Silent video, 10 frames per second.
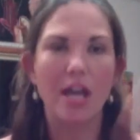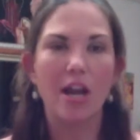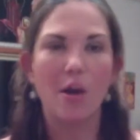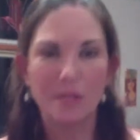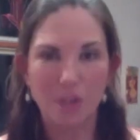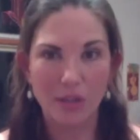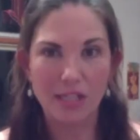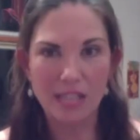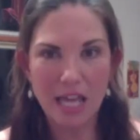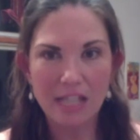always all these
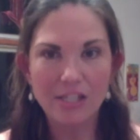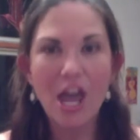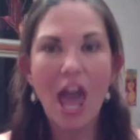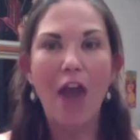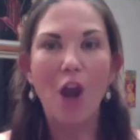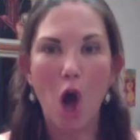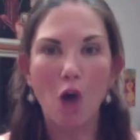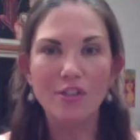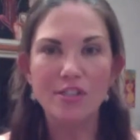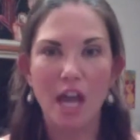things, and all of
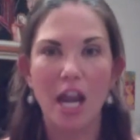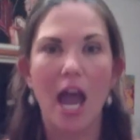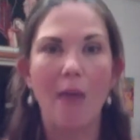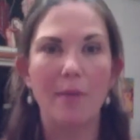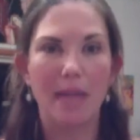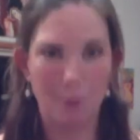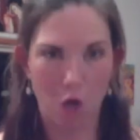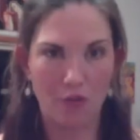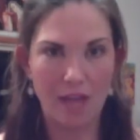a sudden I became curvy,